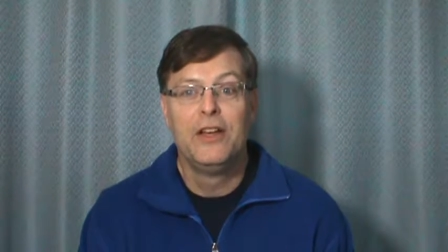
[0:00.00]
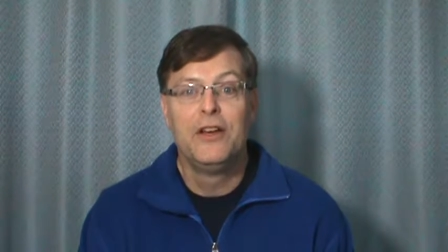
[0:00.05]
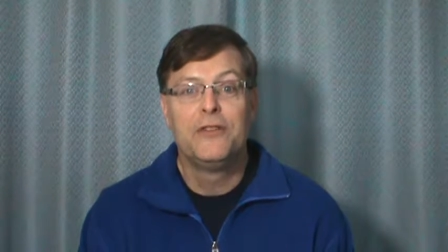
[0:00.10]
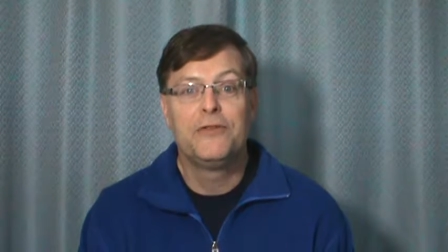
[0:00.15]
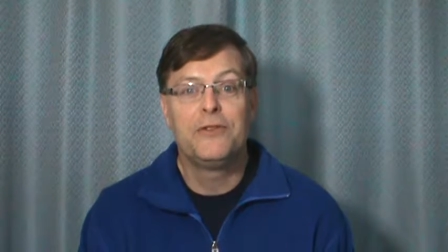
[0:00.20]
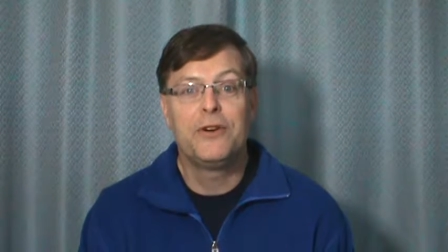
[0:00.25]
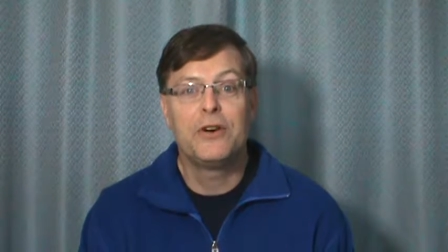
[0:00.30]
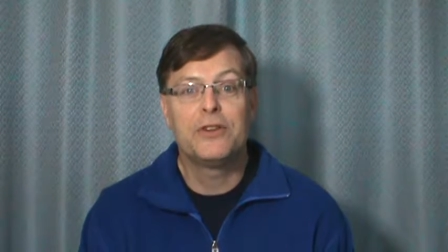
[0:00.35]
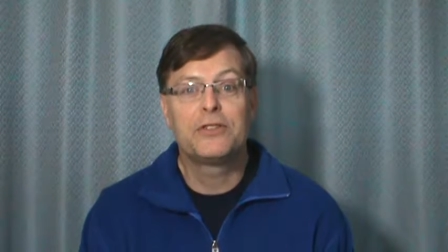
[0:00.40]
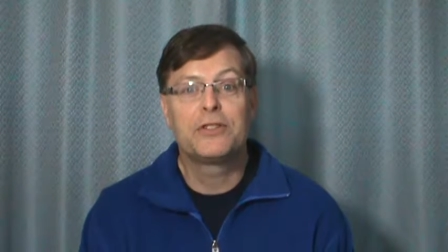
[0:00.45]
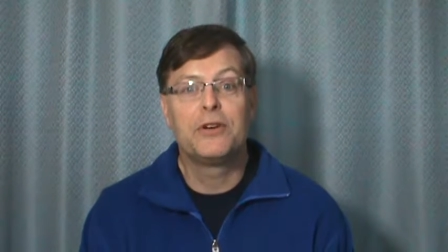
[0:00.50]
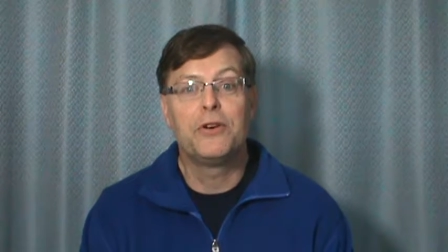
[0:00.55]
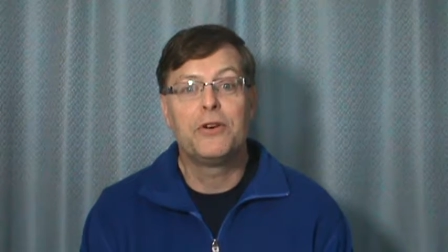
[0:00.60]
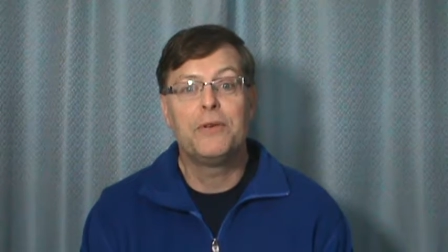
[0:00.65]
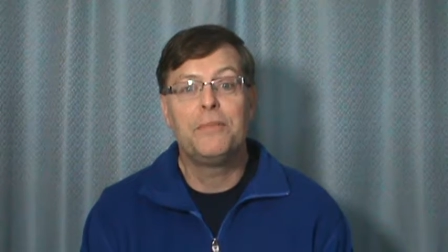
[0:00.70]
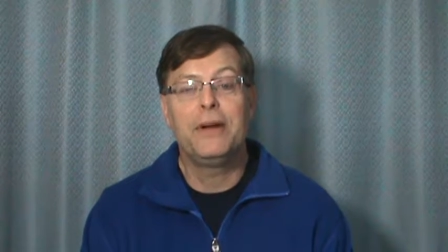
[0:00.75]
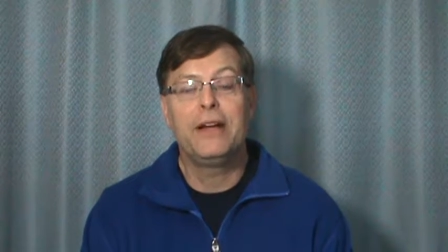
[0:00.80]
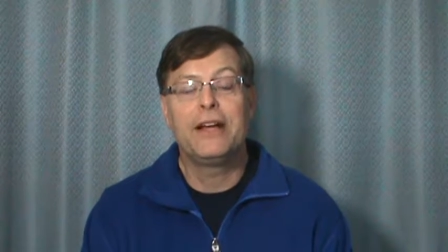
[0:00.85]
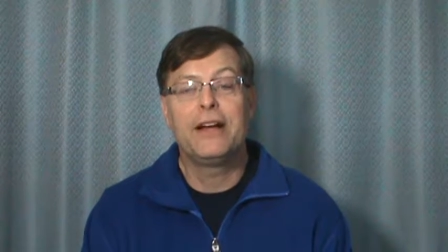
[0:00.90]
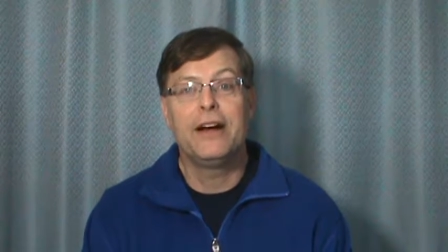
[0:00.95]
First, go
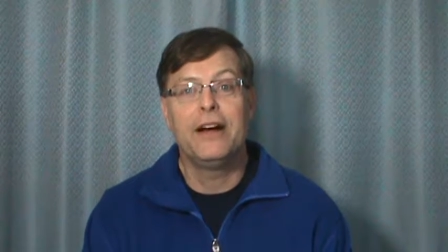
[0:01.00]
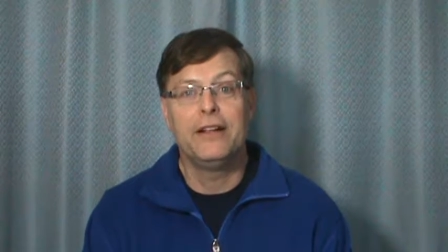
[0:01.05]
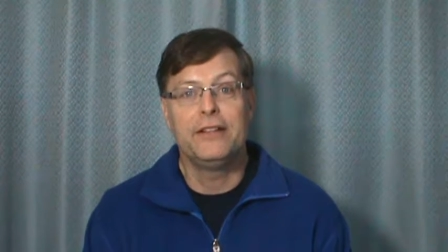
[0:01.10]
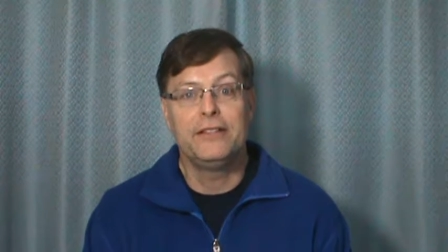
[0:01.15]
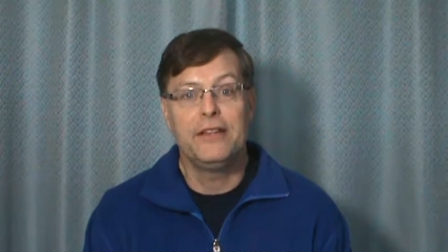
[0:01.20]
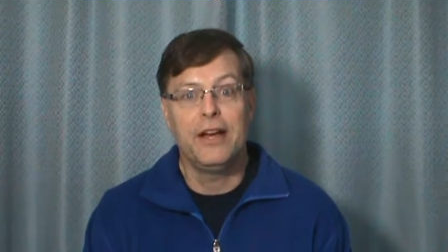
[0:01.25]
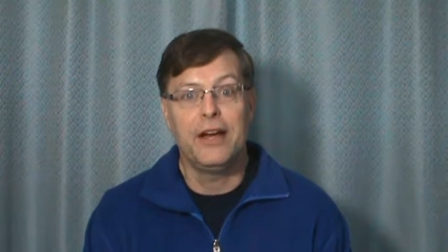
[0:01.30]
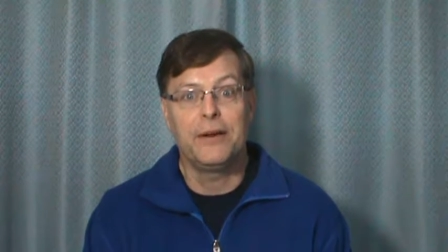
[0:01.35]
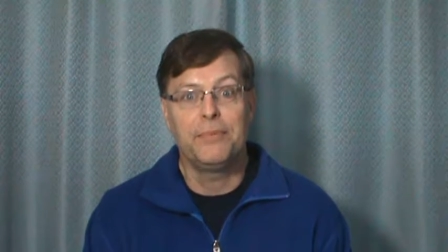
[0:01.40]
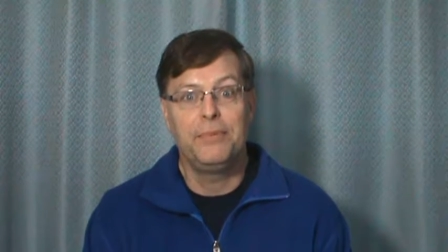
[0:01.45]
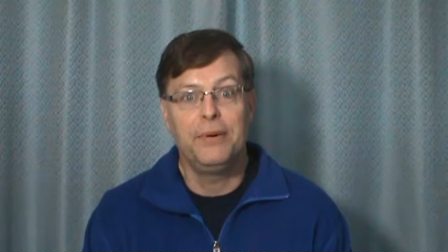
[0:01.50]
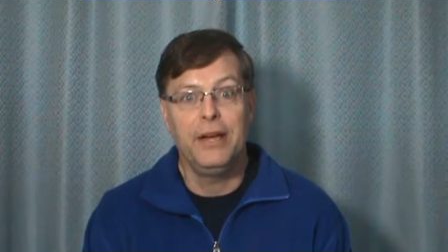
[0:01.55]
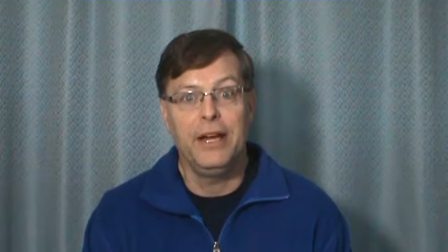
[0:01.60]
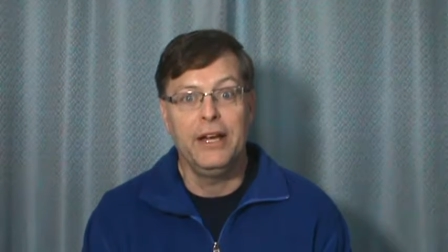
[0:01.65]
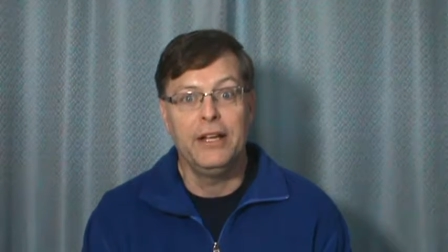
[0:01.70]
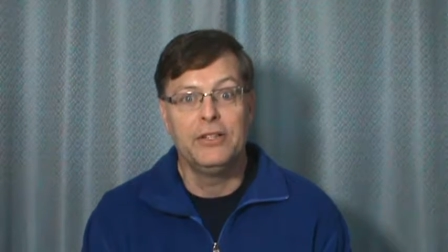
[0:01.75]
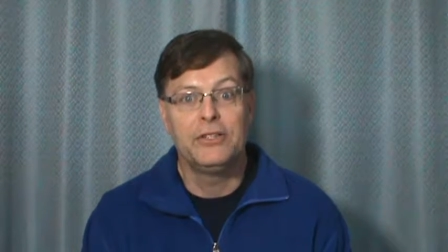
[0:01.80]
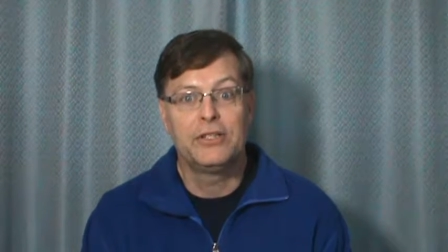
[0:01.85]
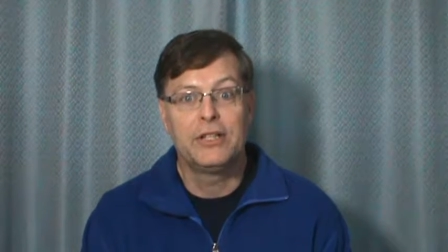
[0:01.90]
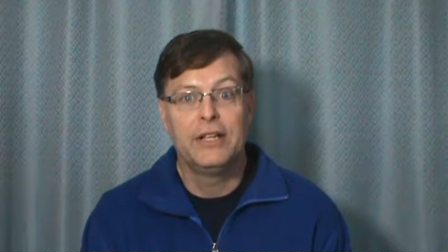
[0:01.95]
to my contact
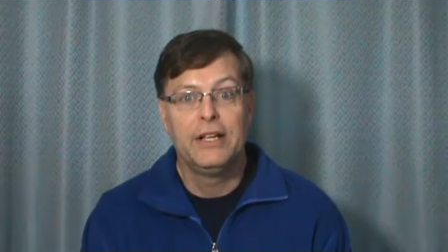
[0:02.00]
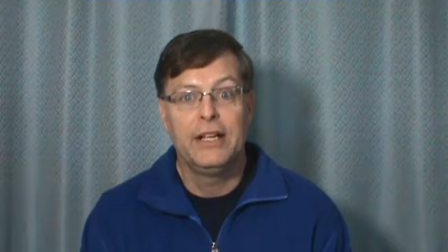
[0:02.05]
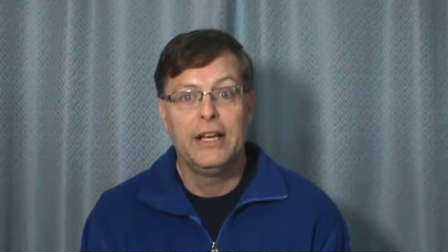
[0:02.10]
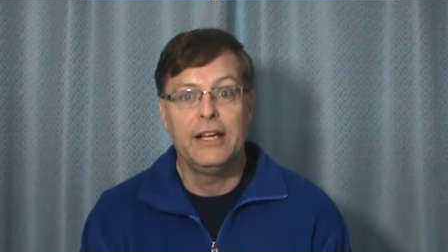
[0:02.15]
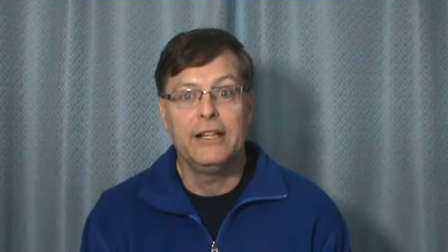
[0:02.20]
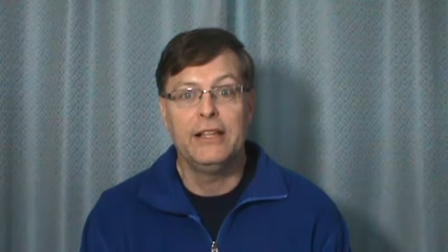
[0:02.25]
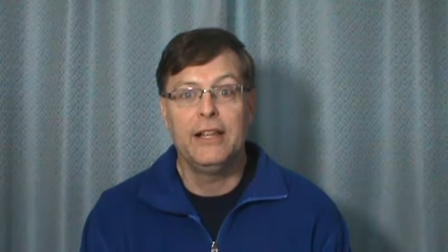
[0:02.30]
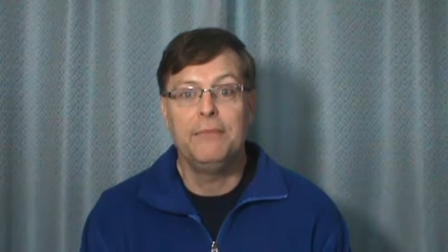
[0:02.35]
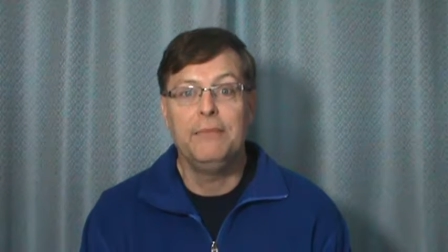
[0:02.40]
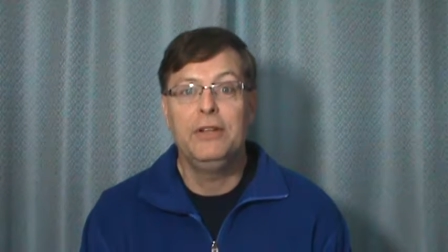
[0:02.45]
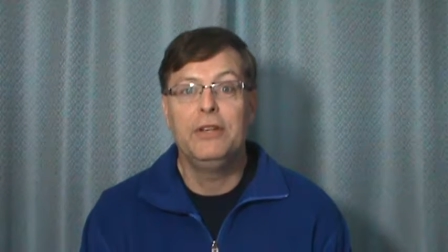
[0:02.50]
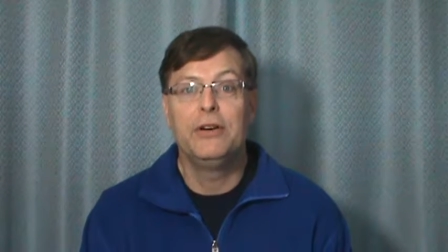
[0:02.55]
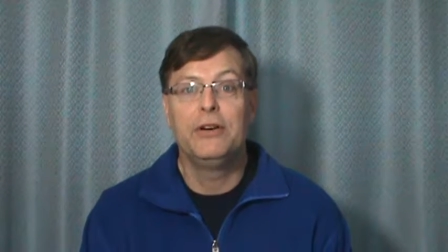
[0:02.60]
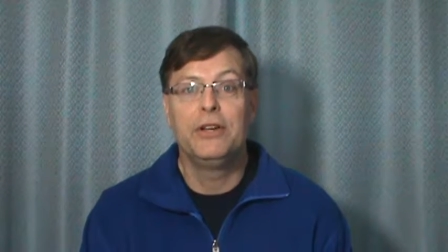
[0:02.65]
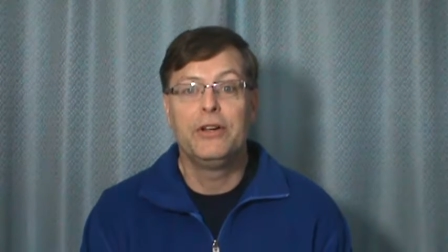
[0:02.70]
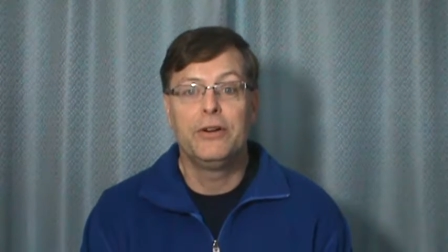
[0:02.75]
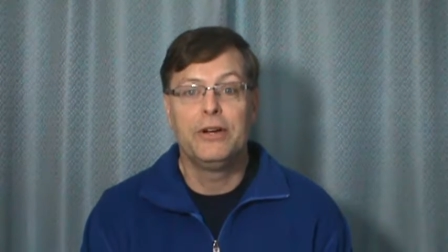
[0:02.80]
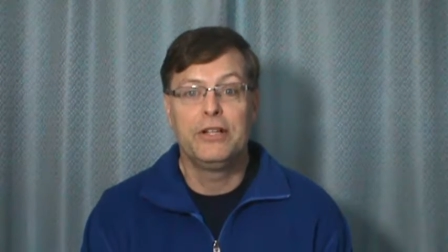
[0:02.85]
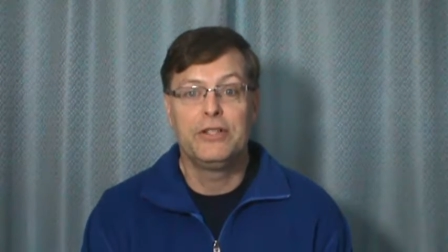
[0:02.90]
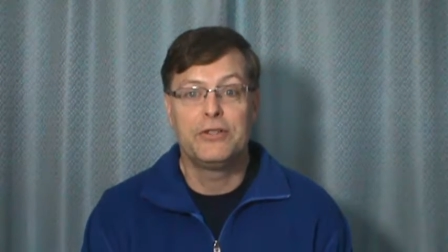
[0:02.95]
page and let me know
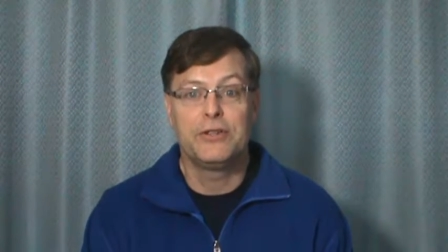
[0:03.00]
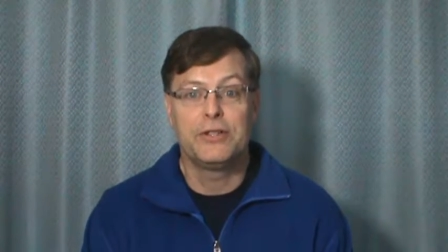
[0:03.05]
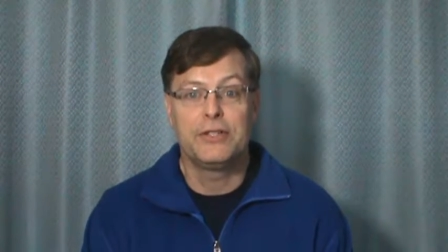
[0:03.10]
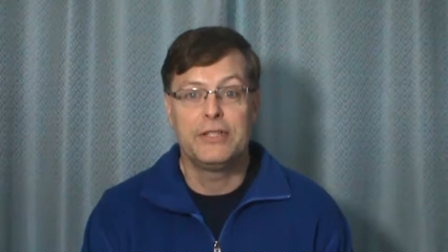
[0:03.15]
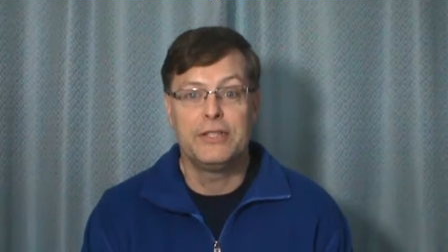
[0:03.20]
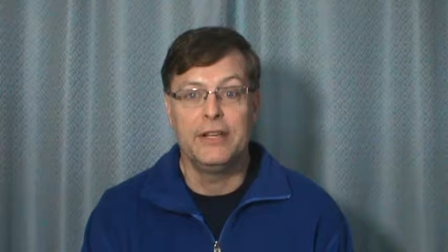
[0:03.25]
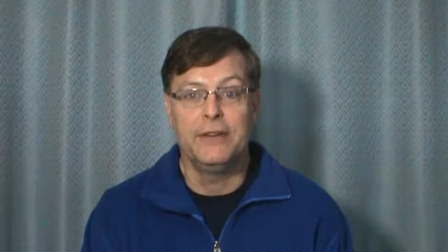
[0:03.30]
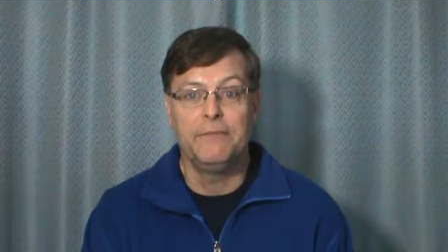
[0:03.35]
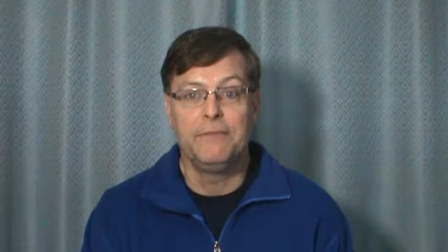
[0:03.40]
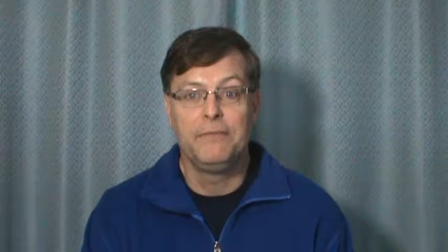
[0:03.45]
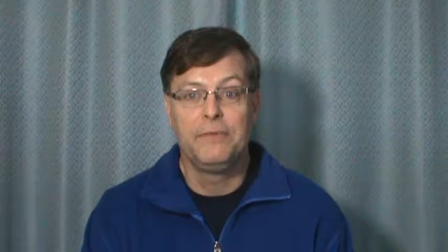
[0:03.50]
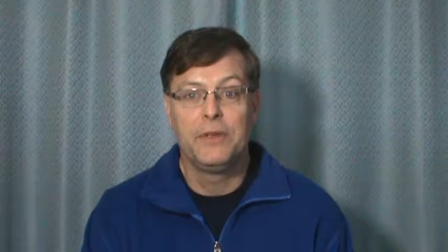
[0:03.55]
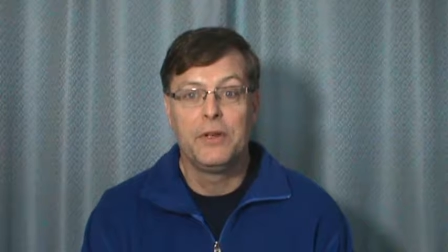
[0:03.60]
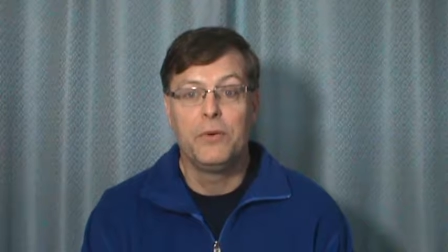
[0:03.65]
you're interested,